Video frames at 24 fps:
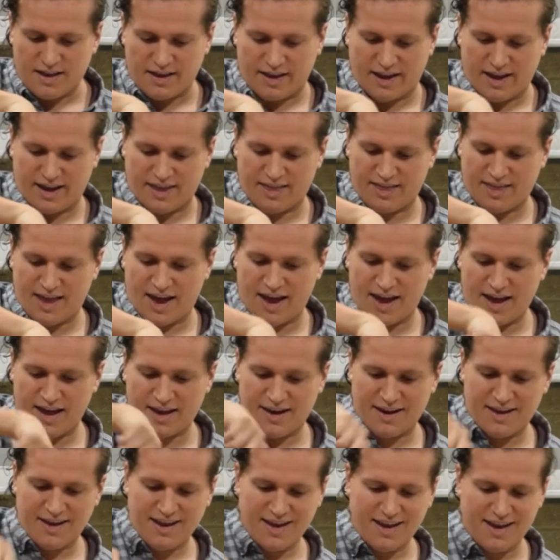like
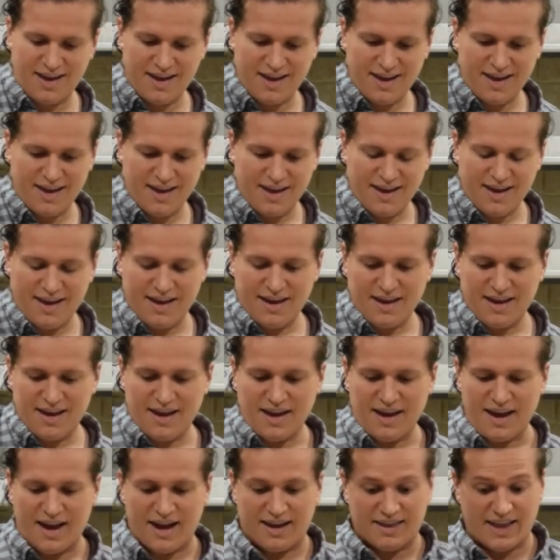that.
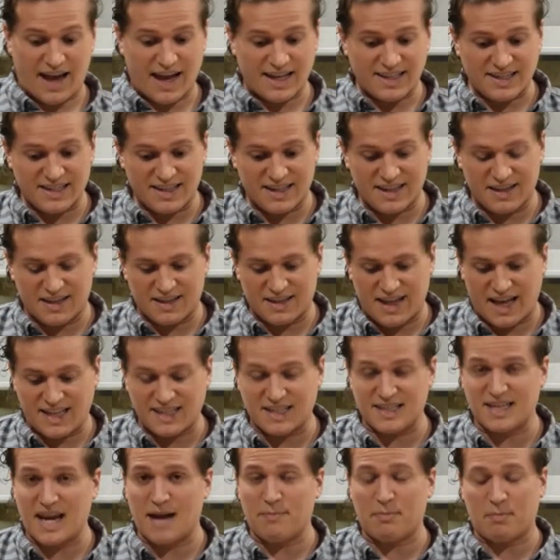And that's the,
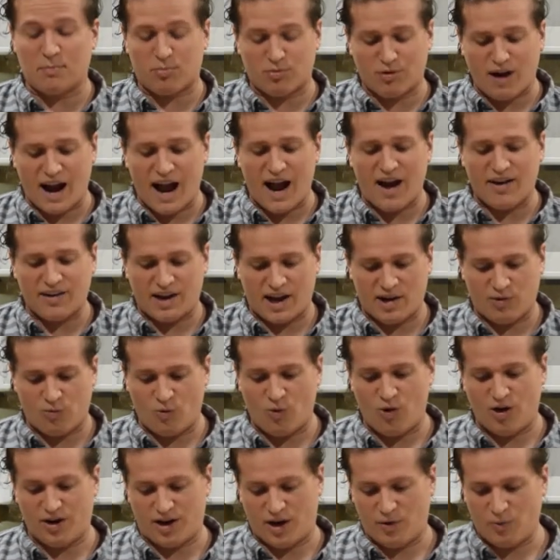that's the type of brown I
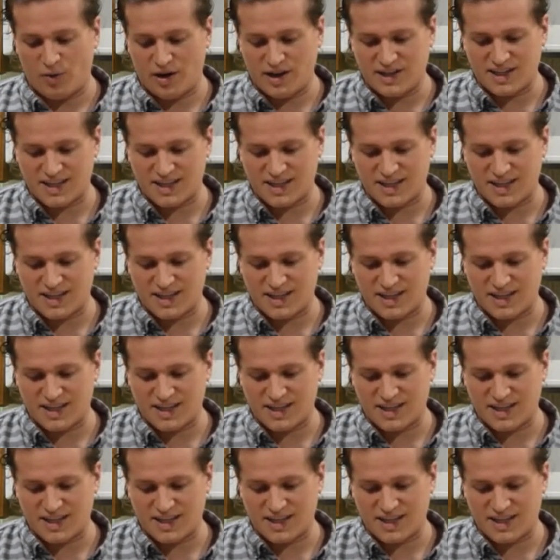want. I want